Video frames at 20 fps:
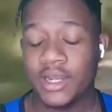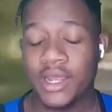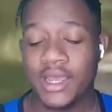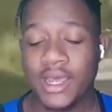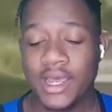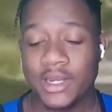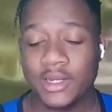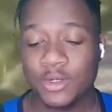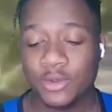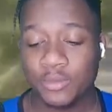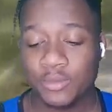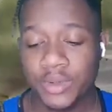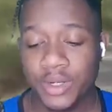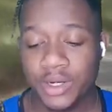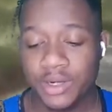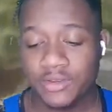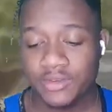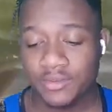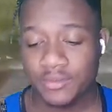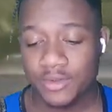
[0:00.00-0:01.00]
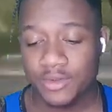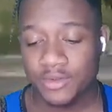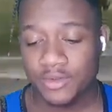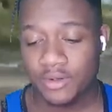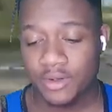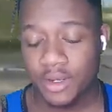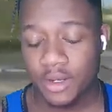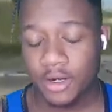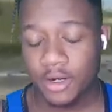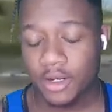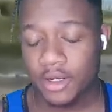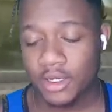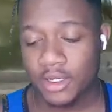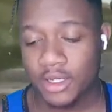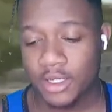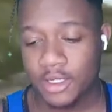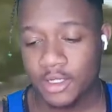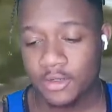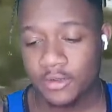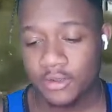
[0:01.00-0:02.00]
They ain't got no bears in Missouri or
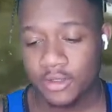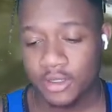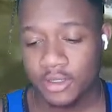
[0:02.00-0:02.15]
Illinois.